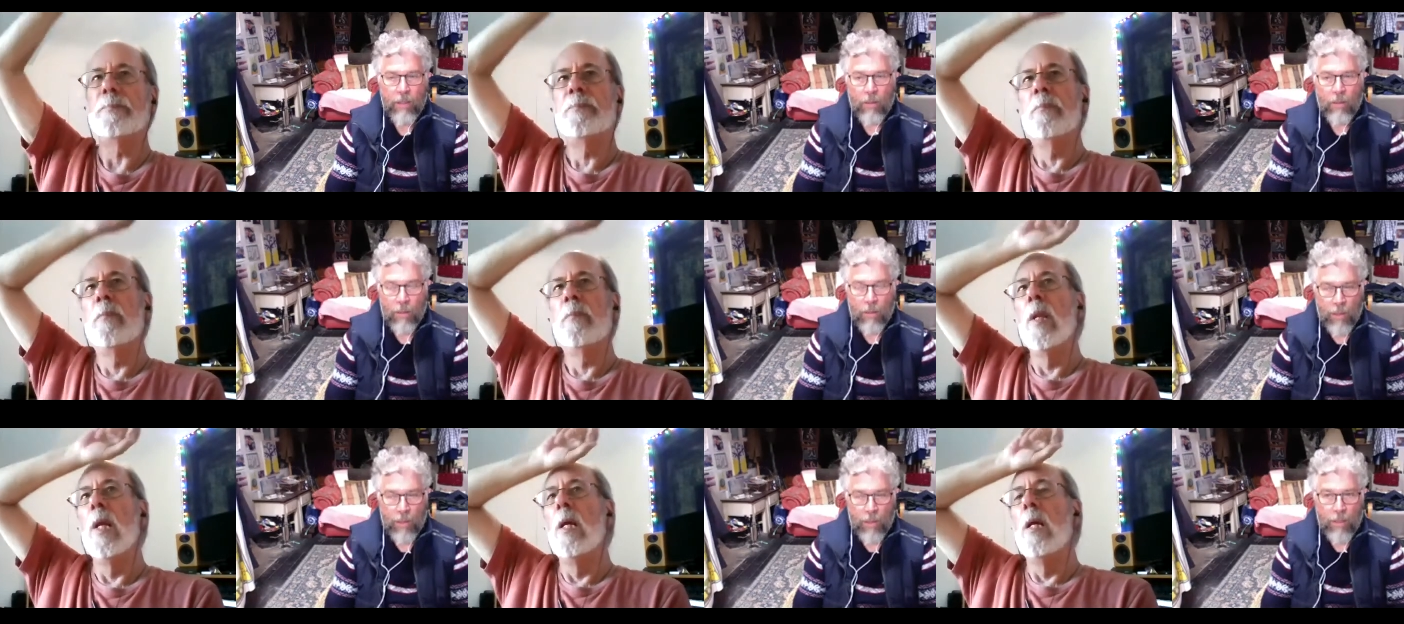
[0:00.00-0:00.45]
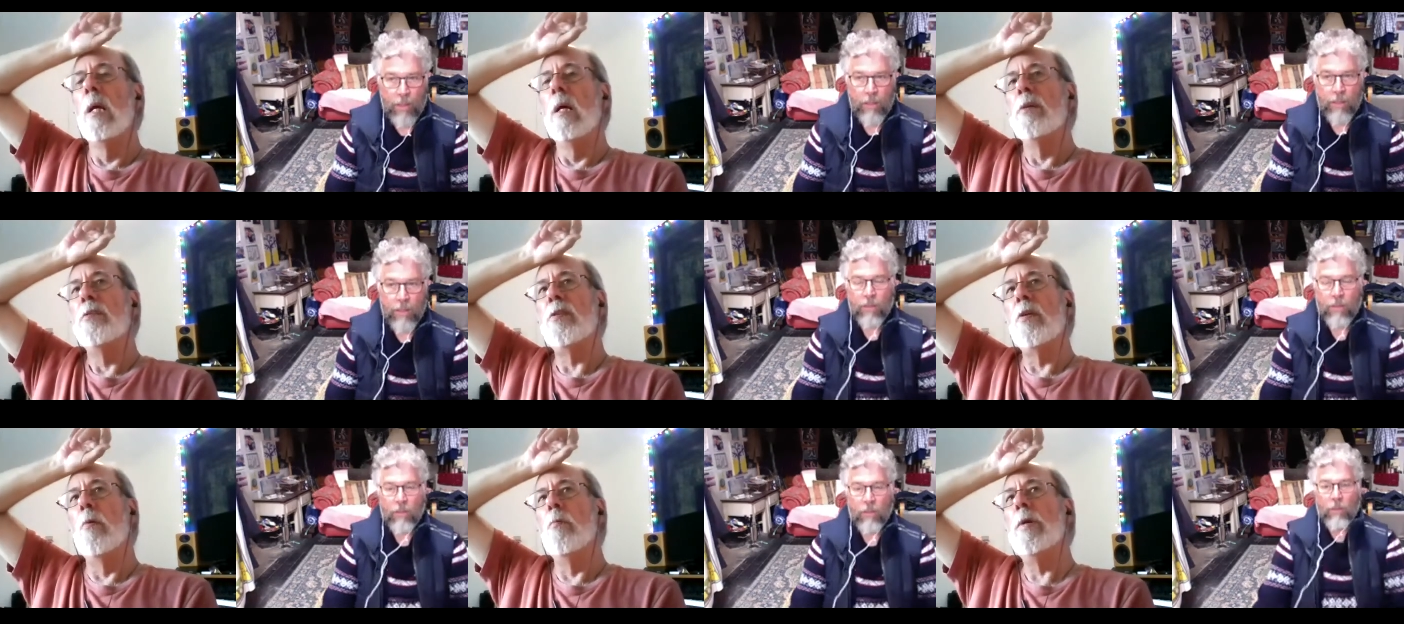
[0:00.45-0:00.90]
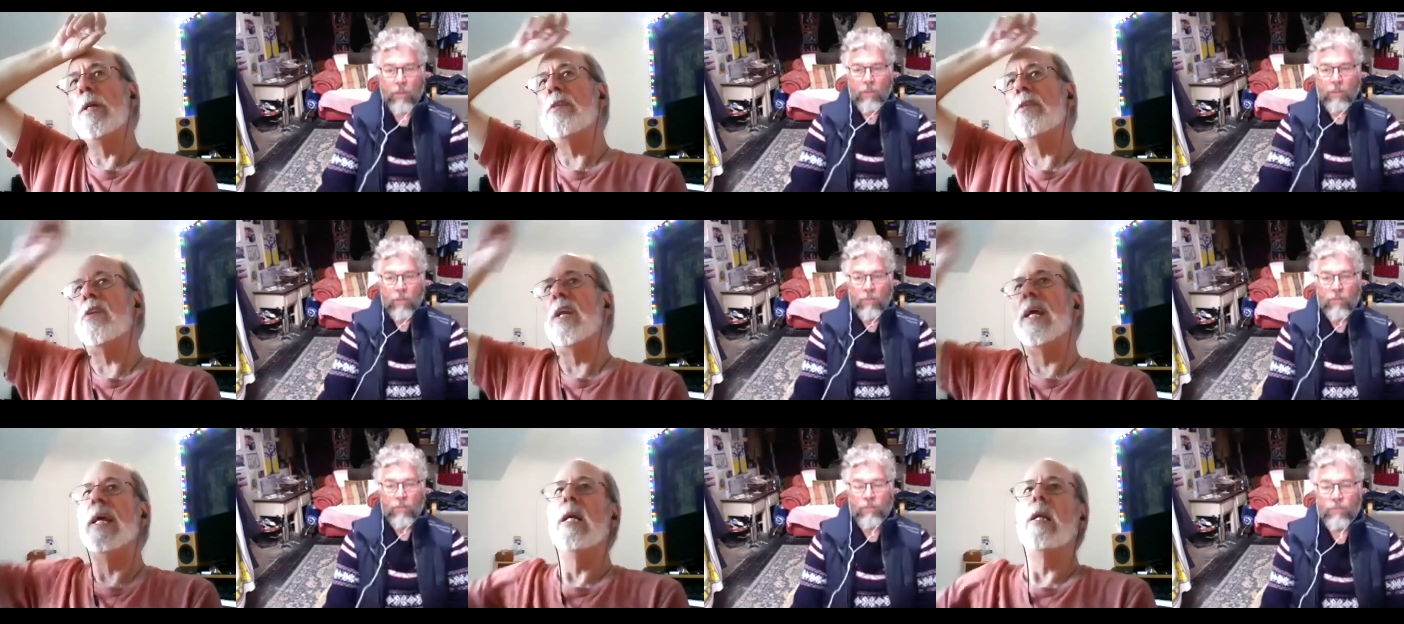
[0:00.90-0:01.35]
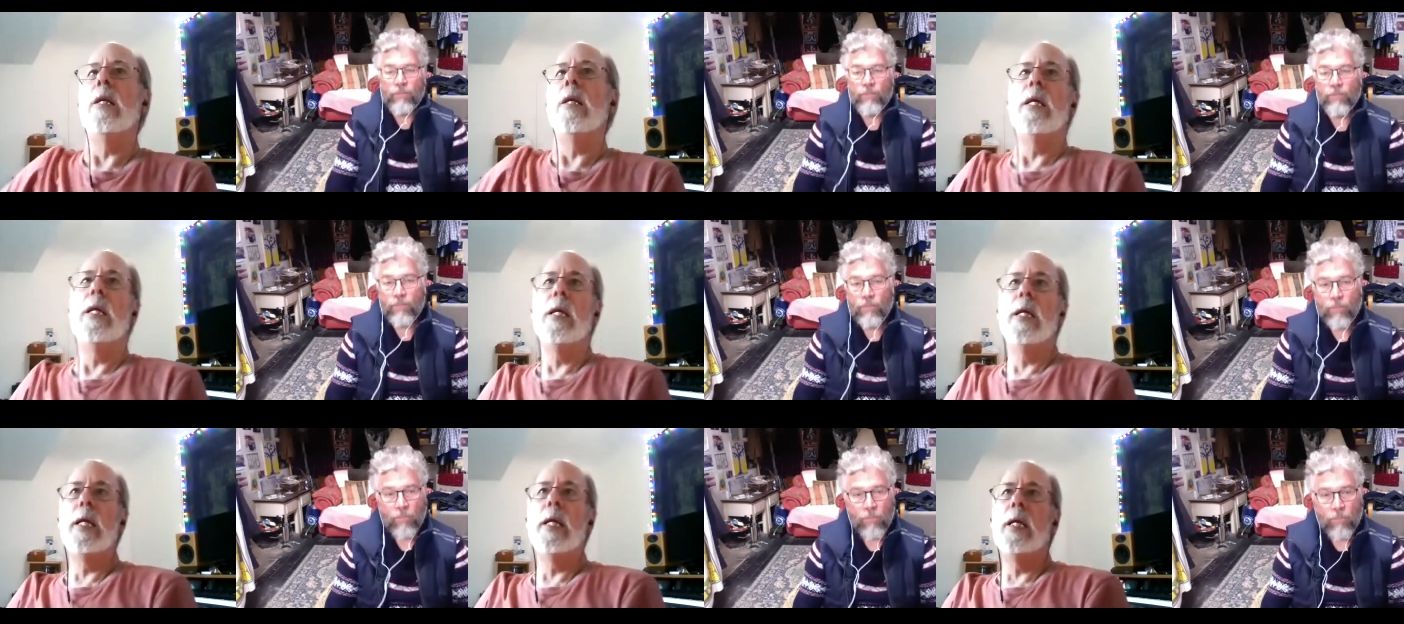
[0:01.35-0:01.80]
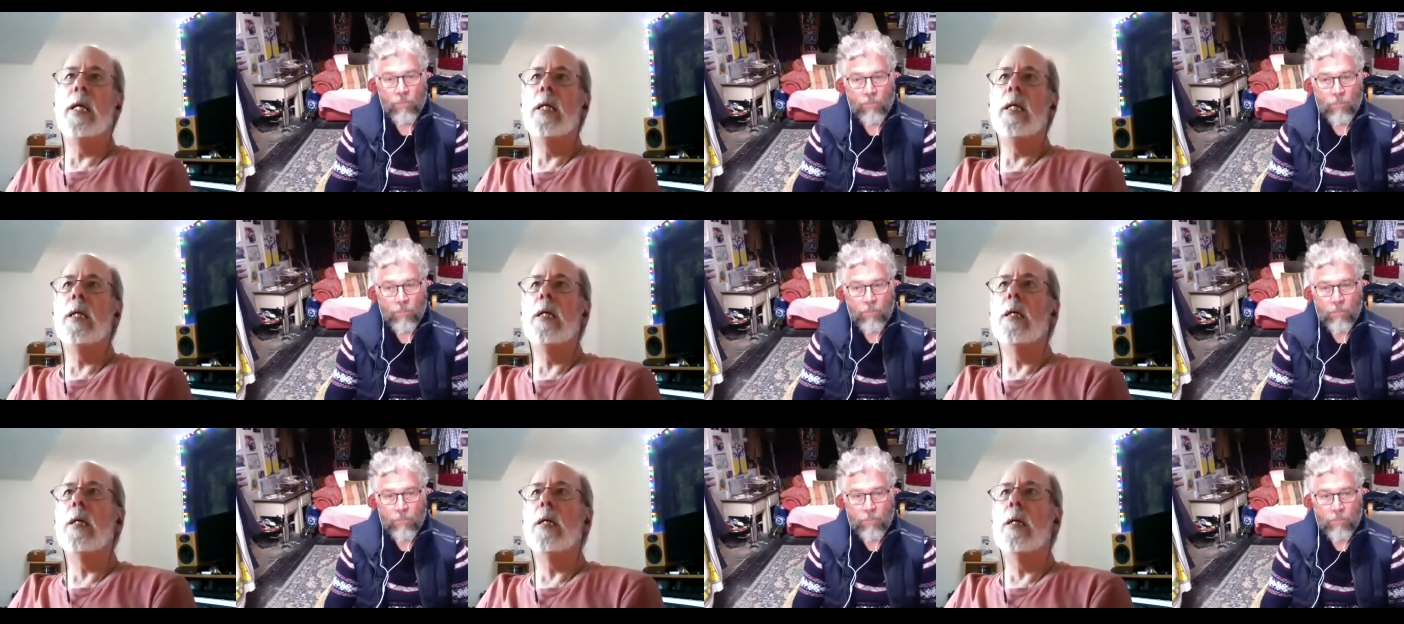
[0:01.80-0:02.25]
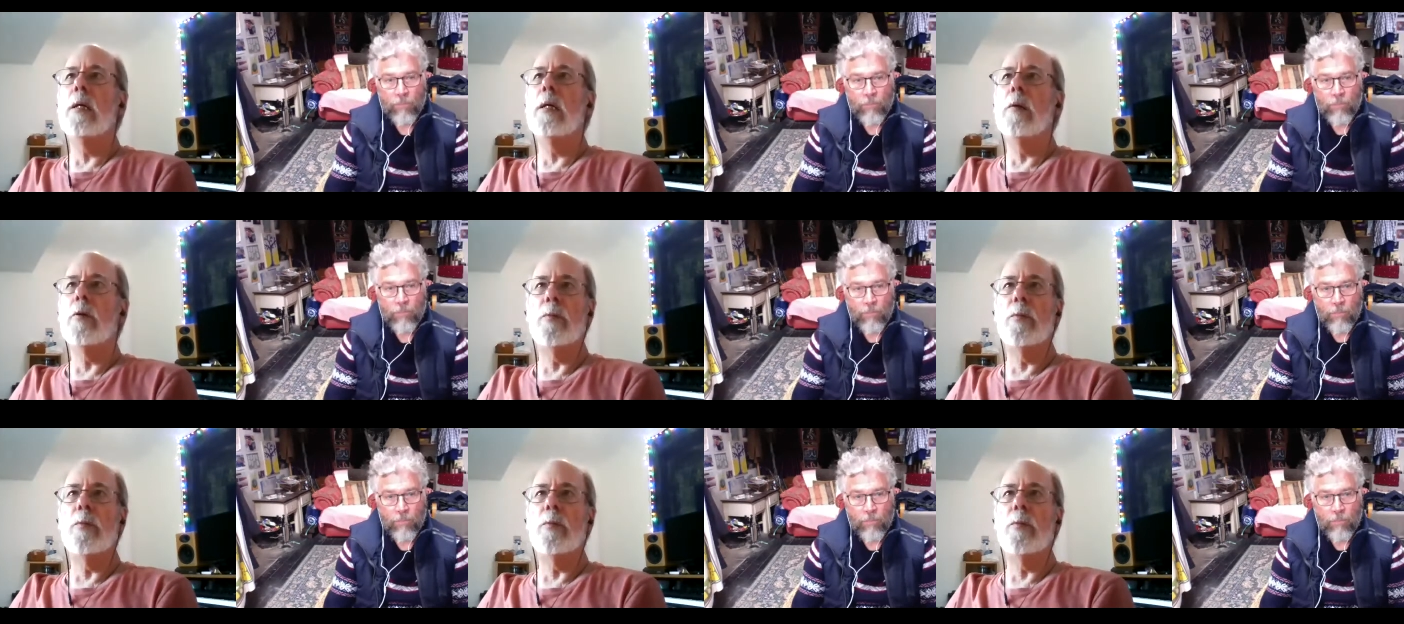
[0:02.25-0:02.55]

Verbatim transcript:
Speaker 1: Right. So we stayed in a uh,